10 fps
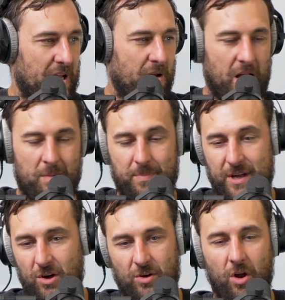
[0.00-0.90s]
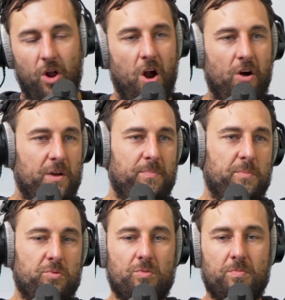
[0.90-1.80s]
I'm big on not hiring people